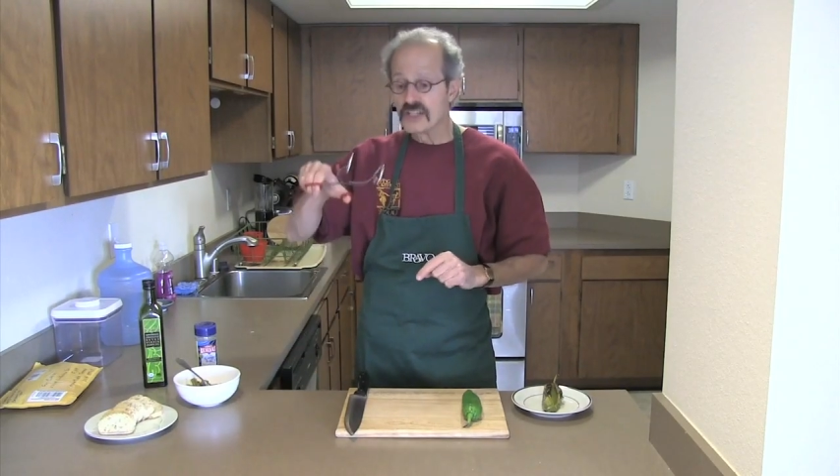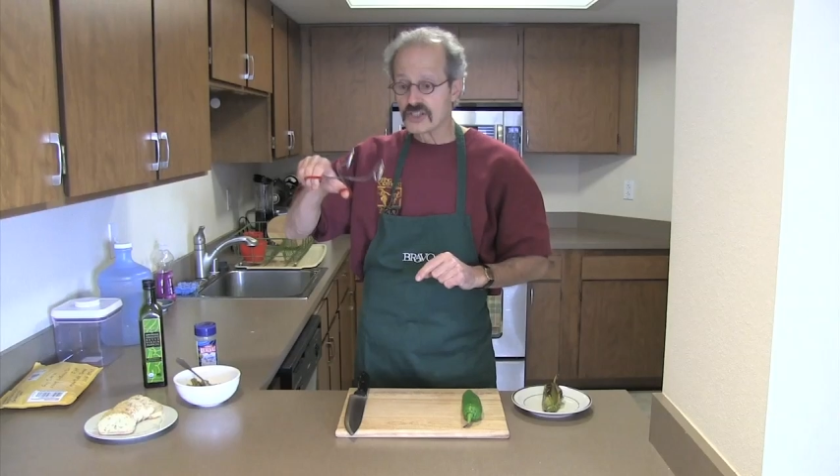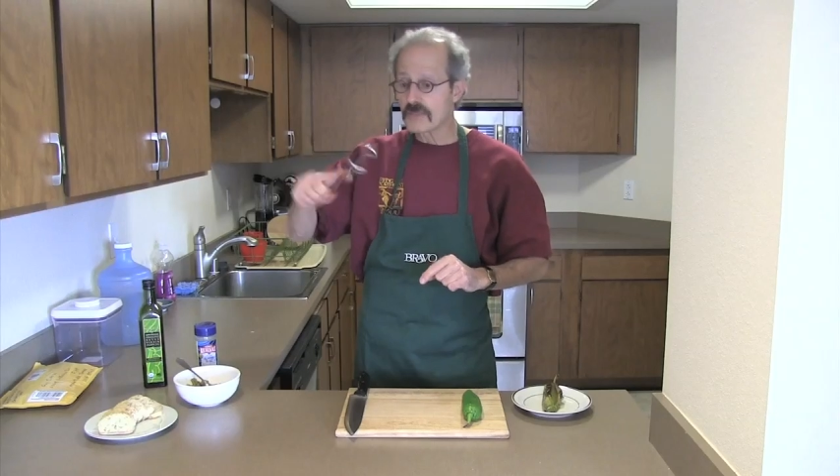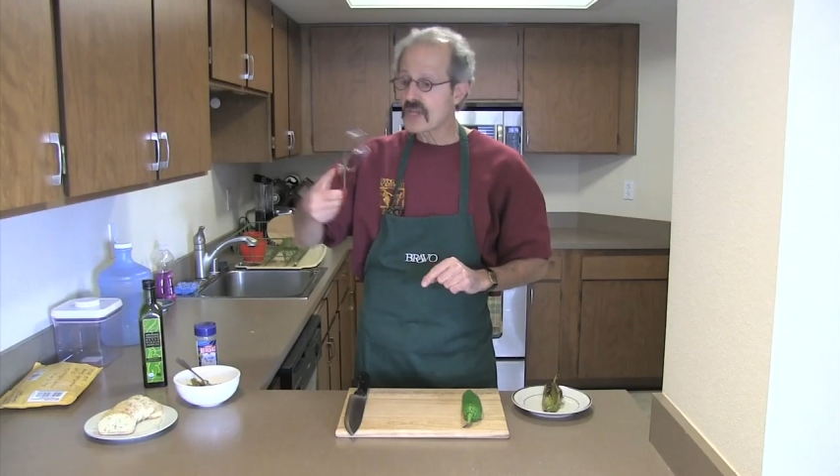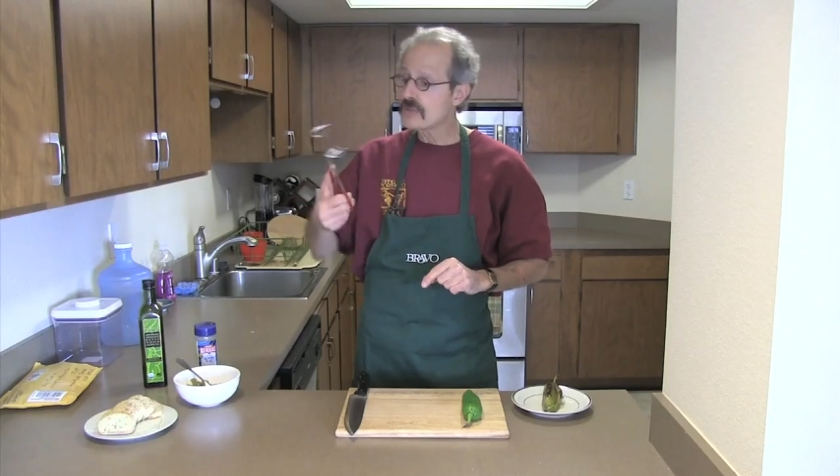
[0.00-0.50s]

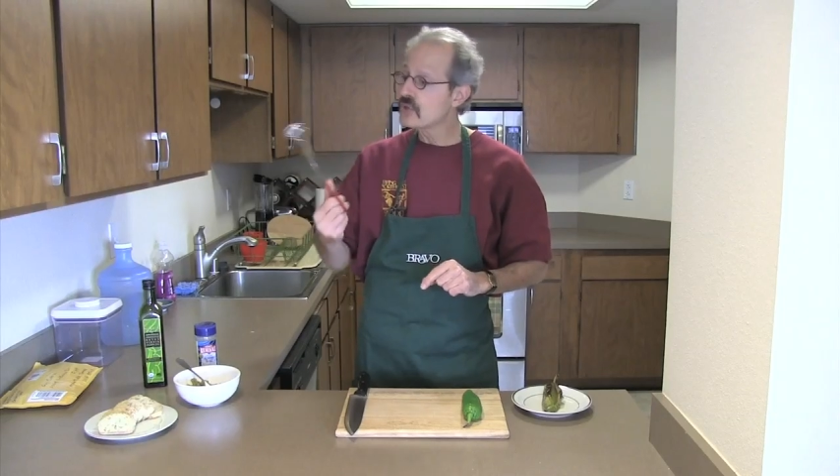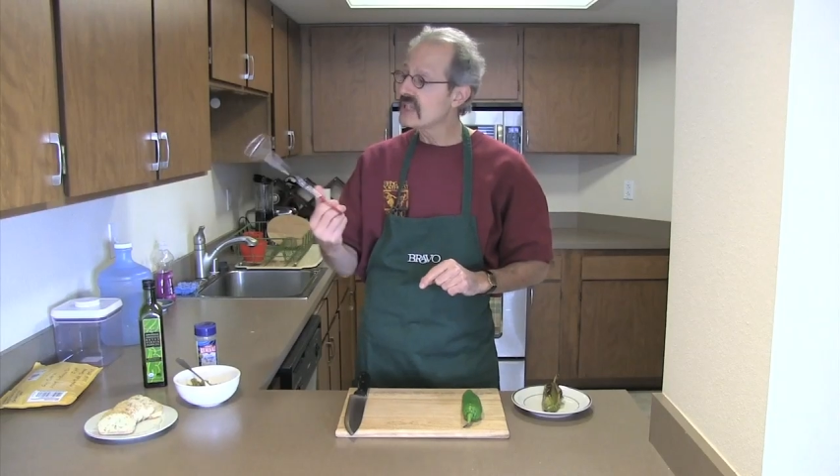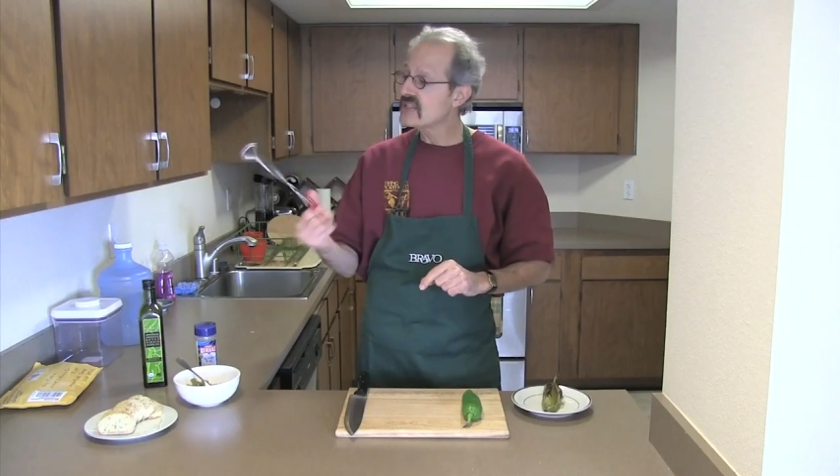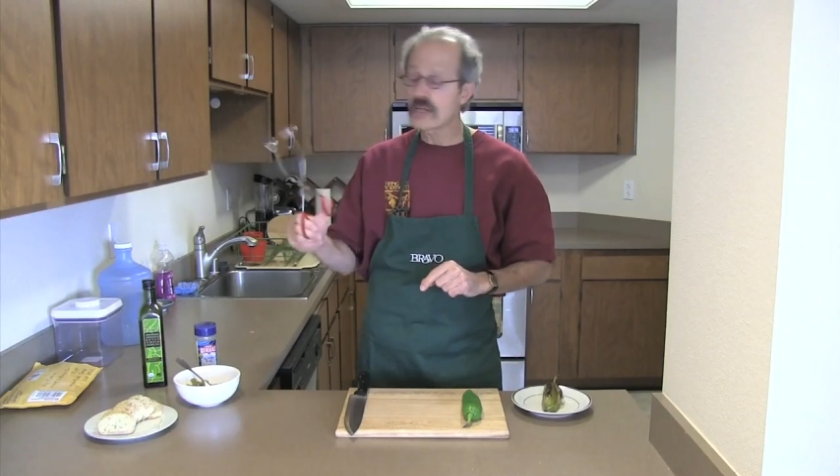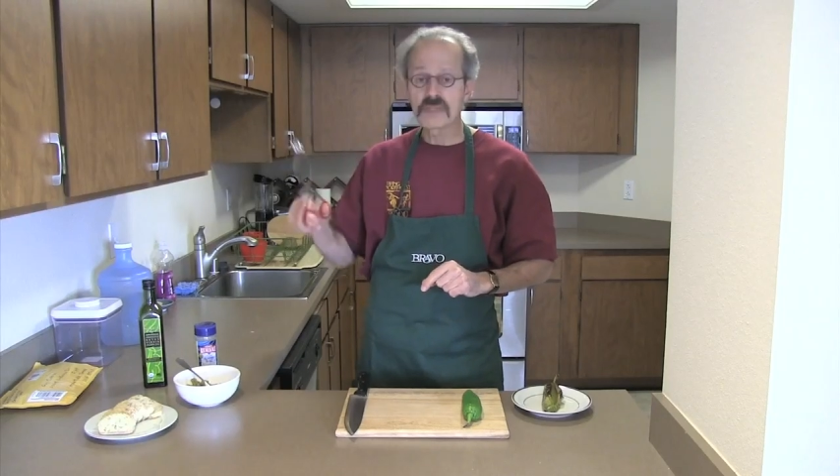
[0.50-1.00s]
Sometimes you
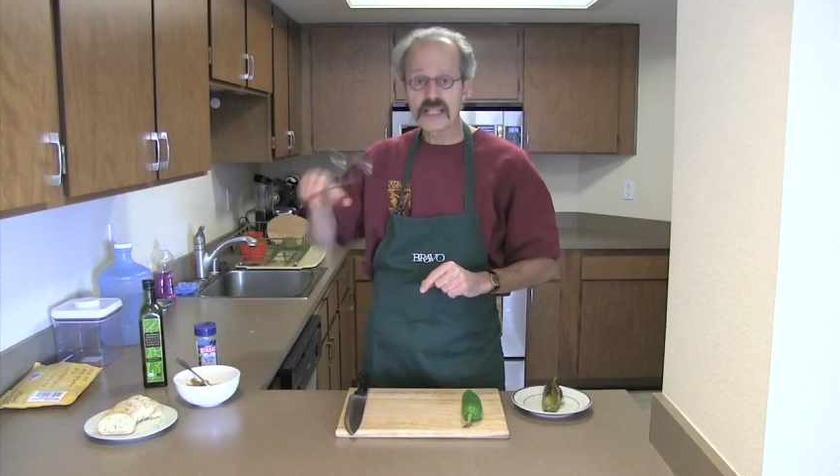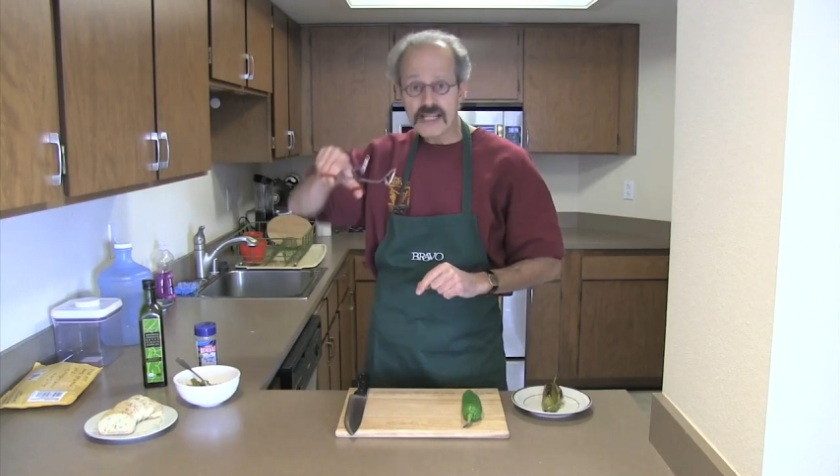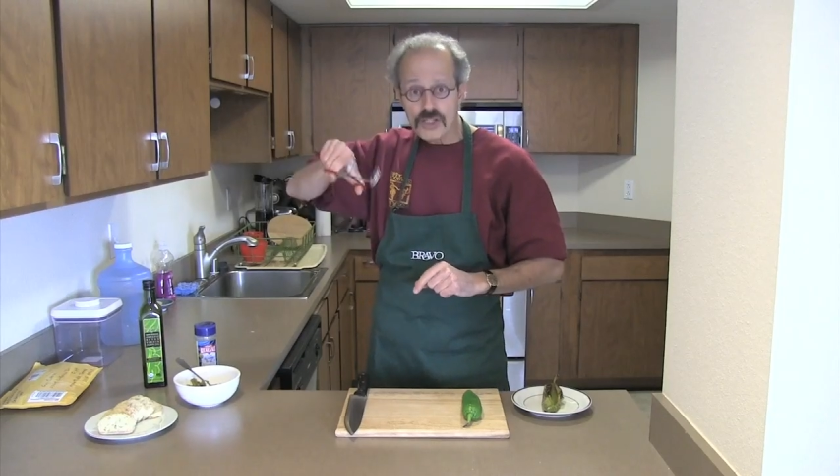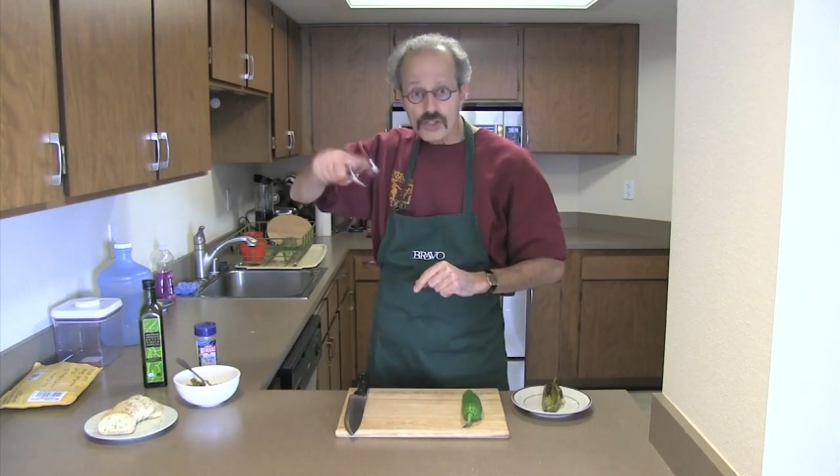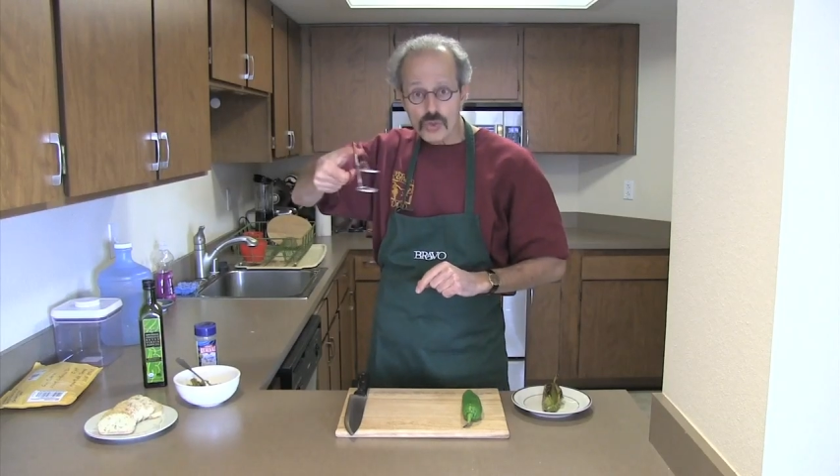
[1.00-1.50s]
need something
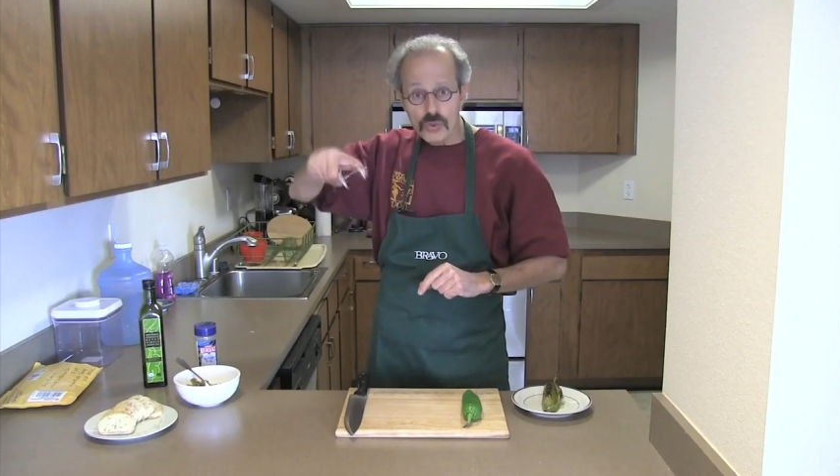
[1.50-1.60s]
like this